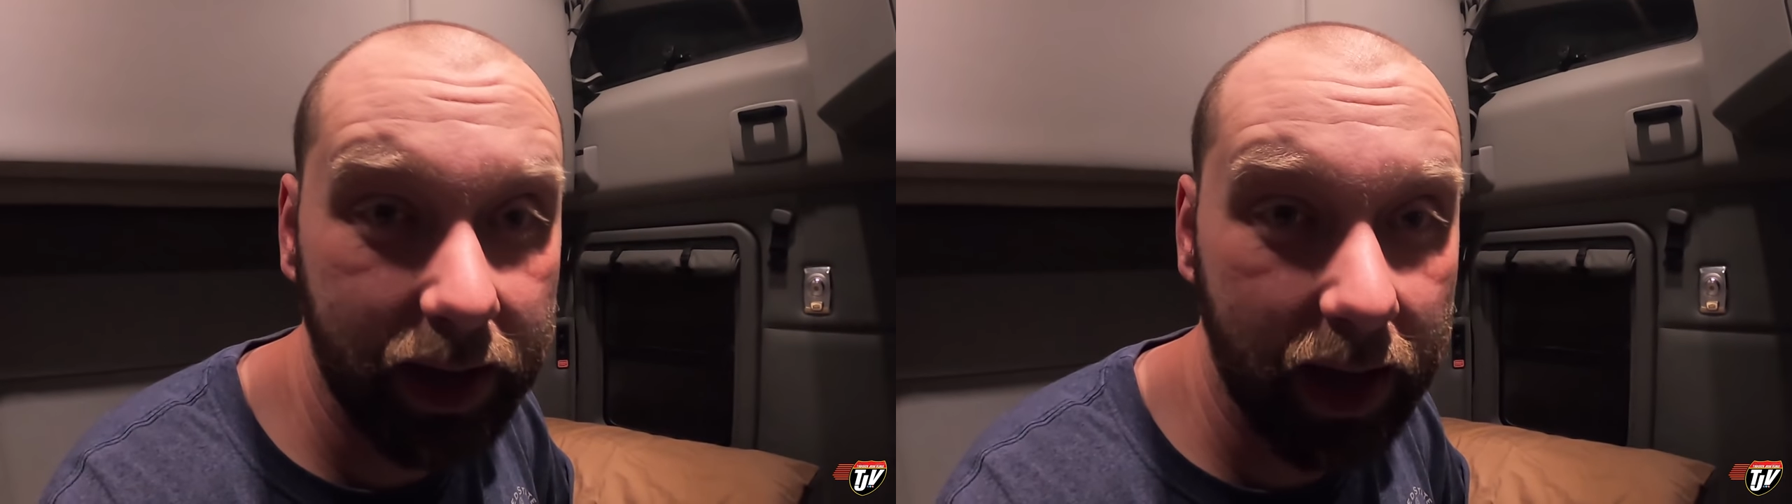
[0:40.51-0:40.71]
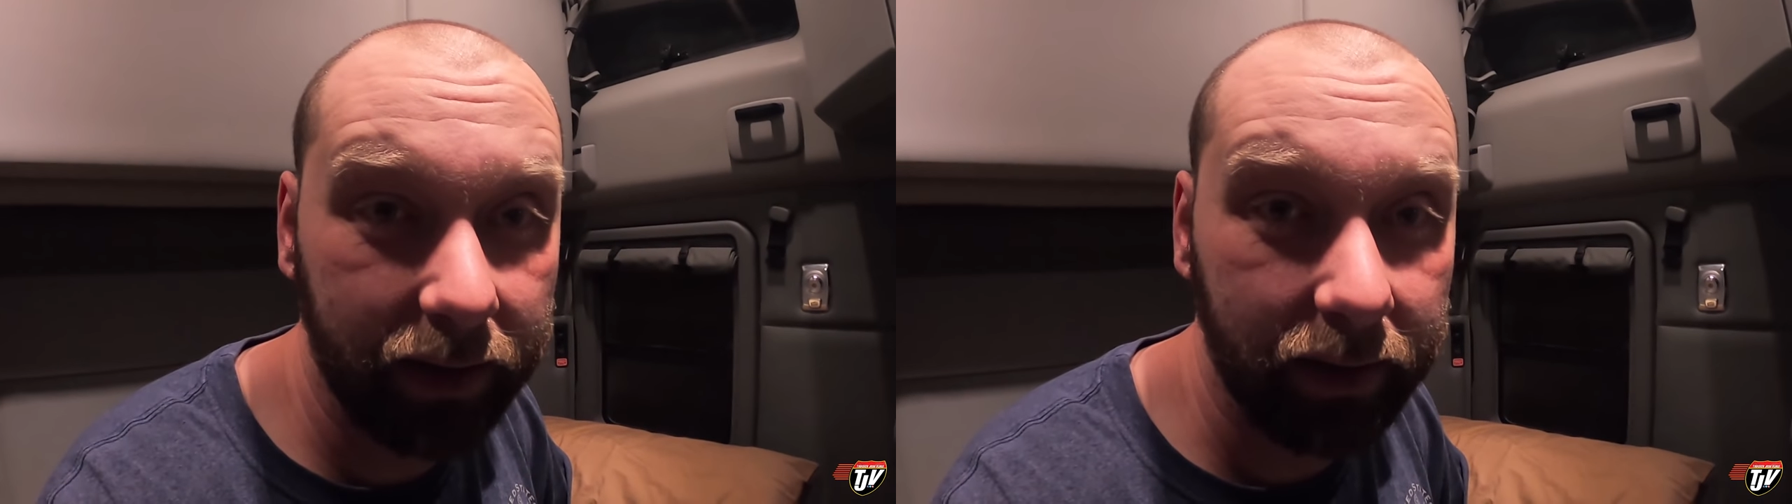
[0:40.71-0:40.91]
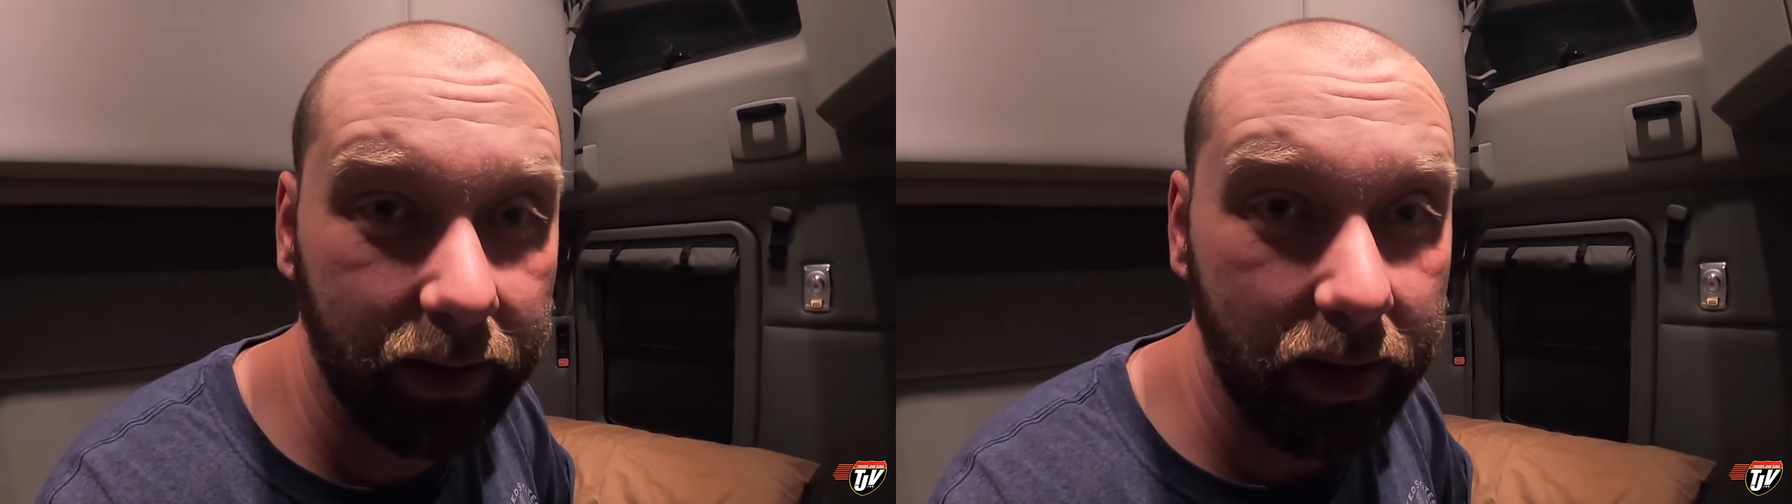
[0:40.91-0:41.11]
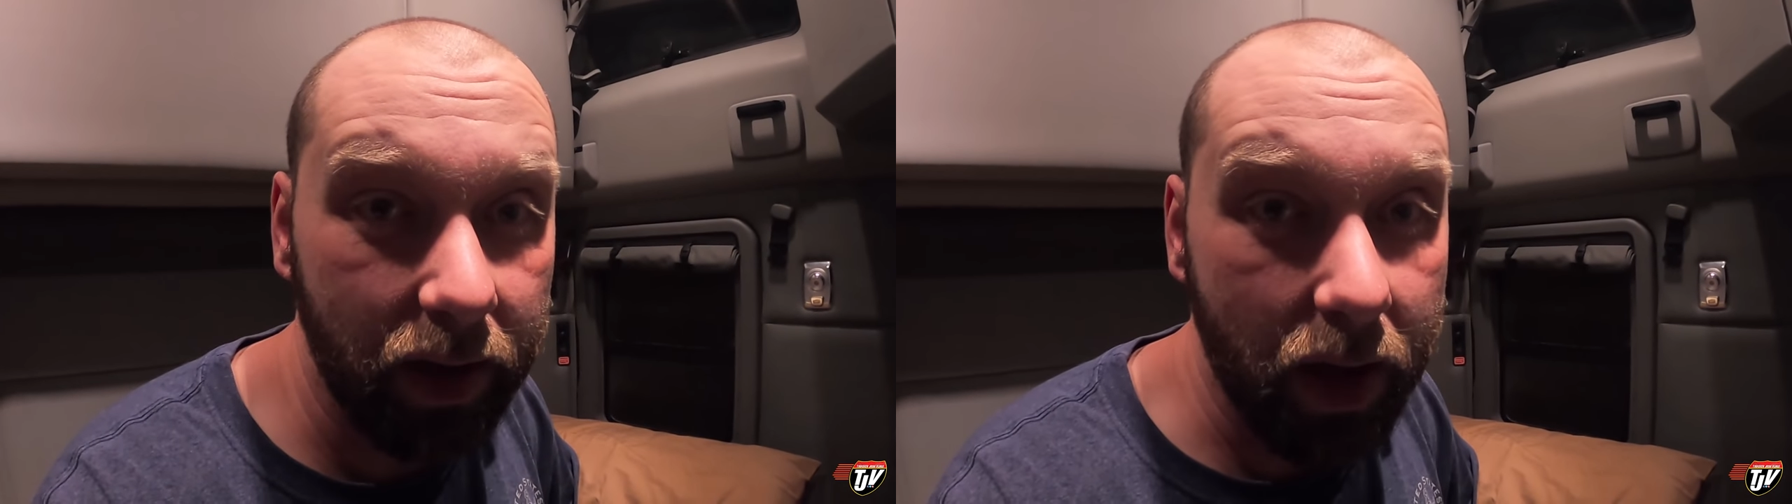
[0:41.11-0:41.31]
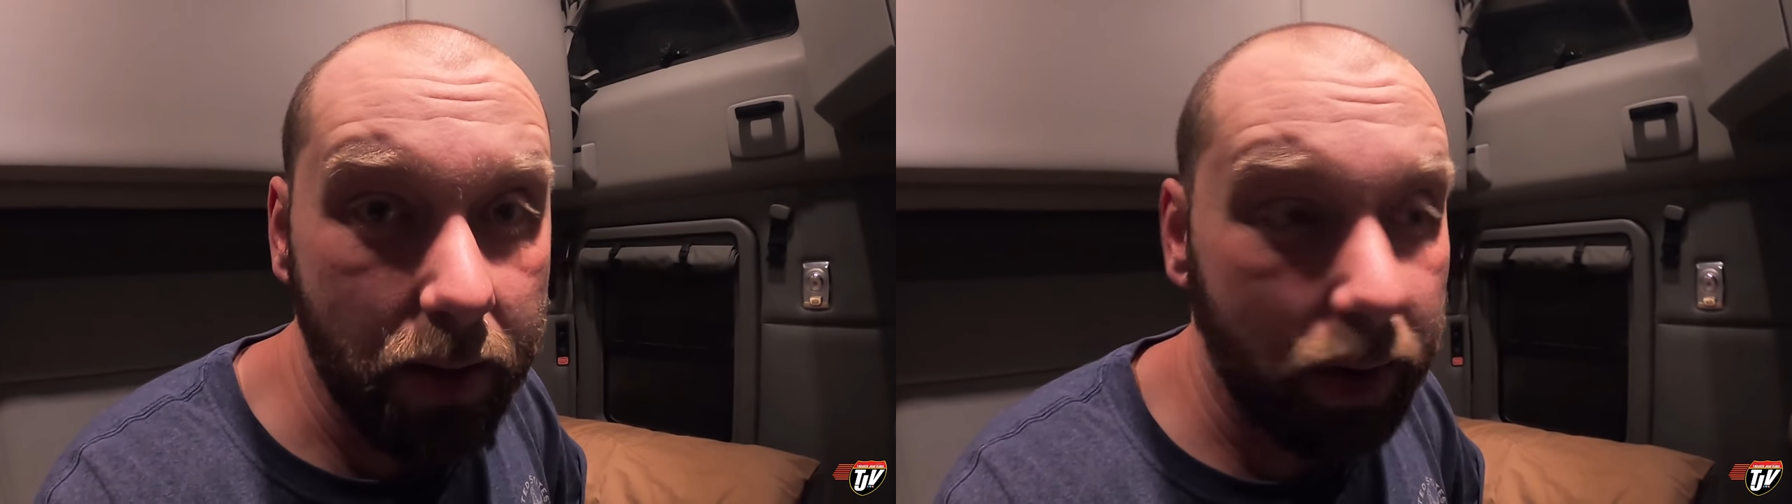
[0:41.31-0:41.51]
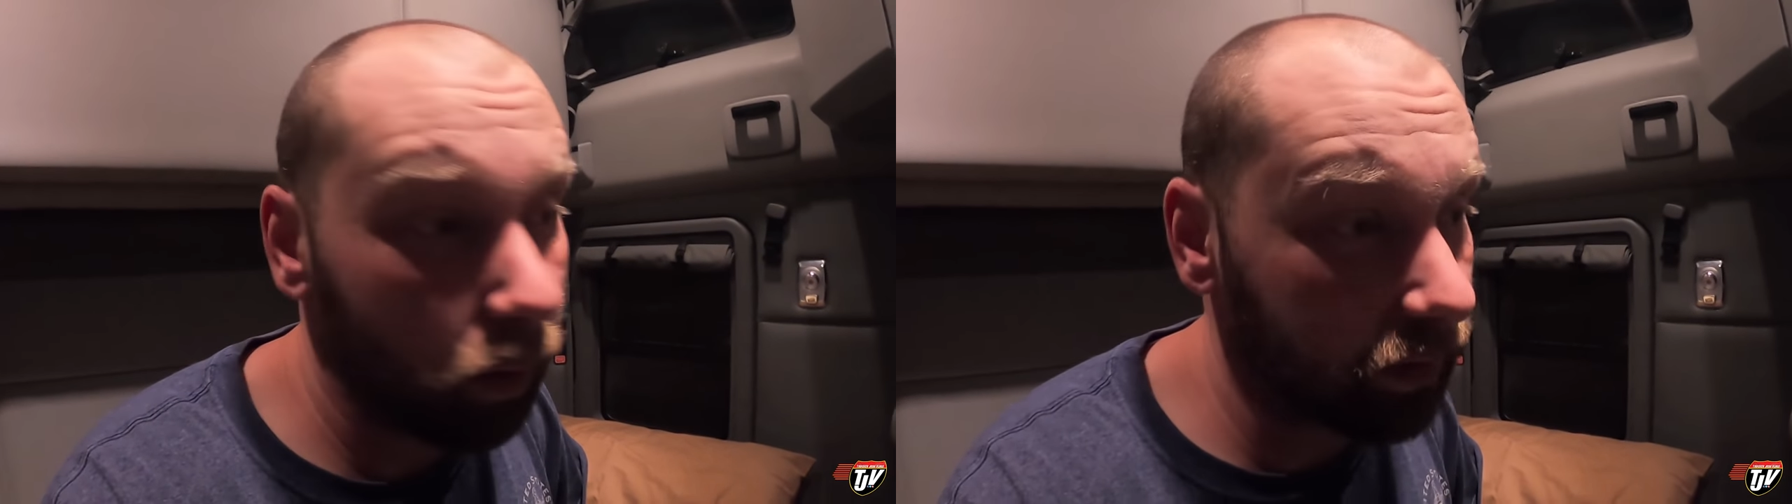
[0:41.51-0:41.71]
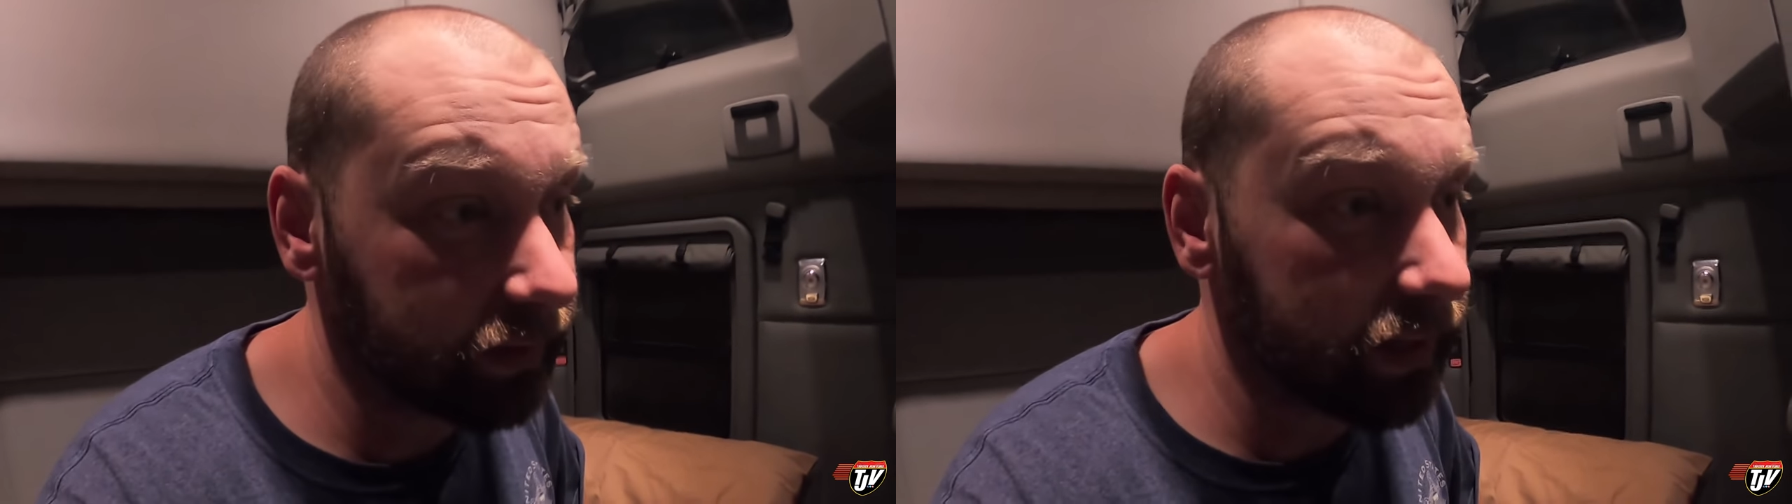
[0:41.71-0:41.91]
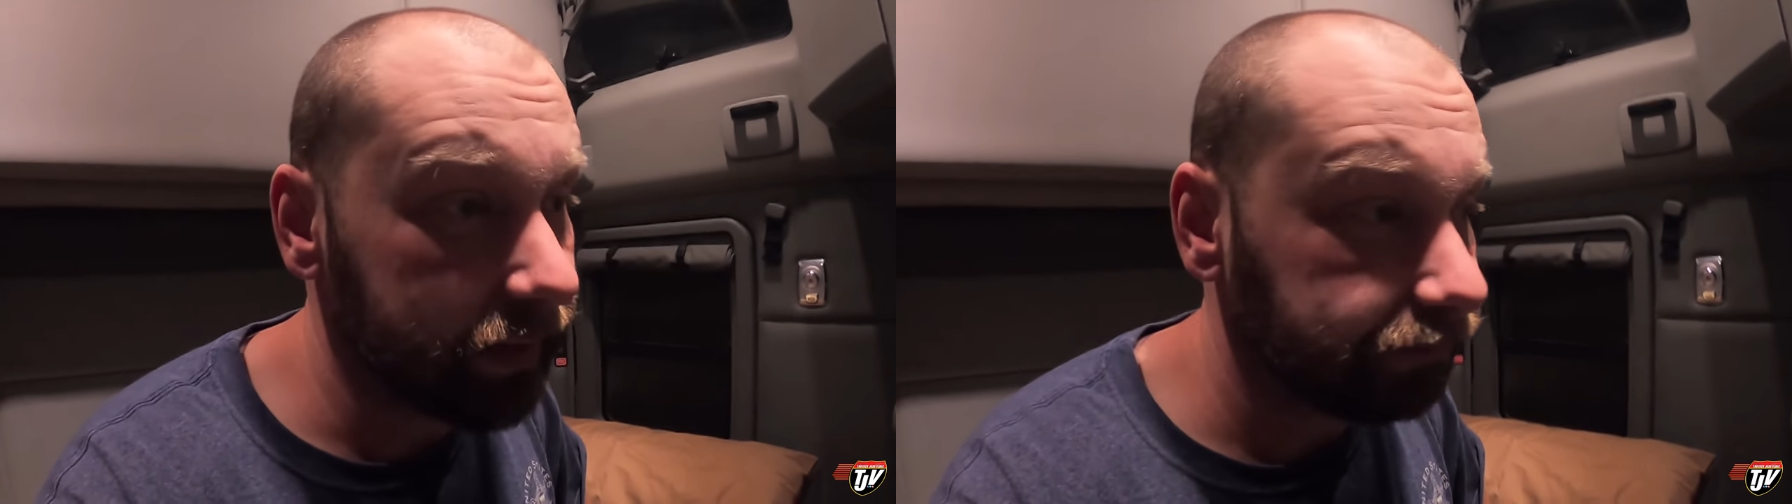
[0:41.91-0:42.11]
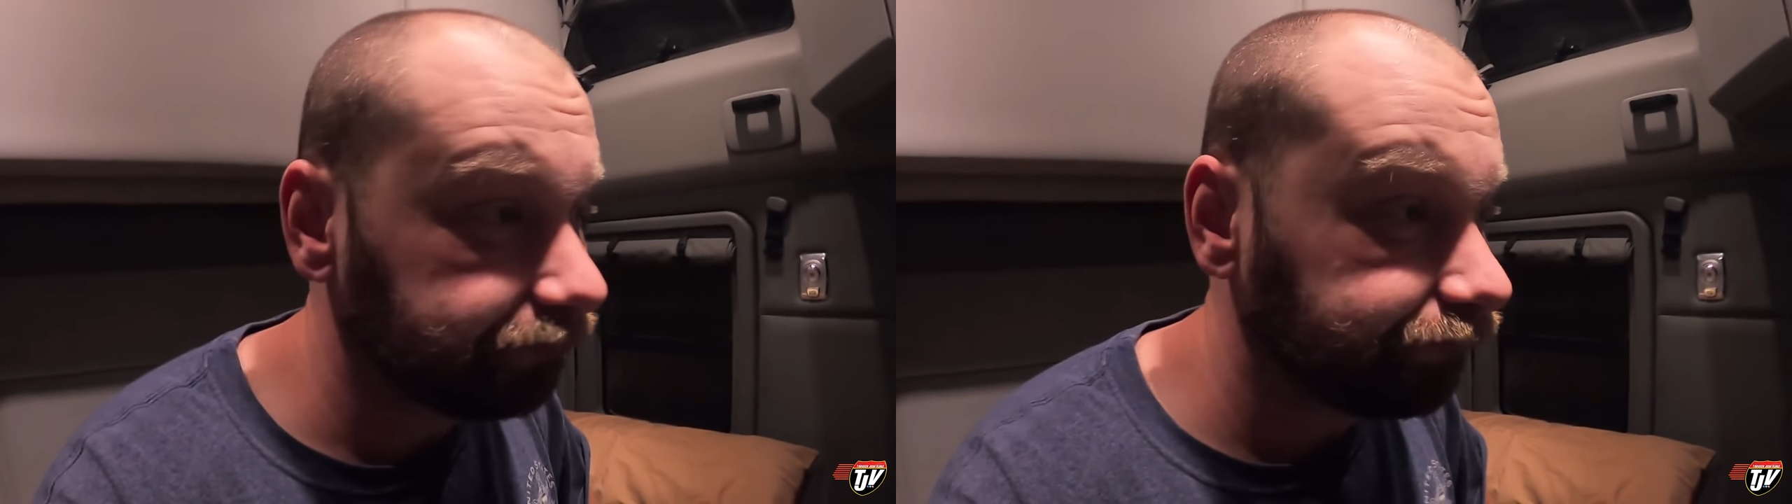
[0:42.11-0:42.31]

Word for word: yet. But we'll see.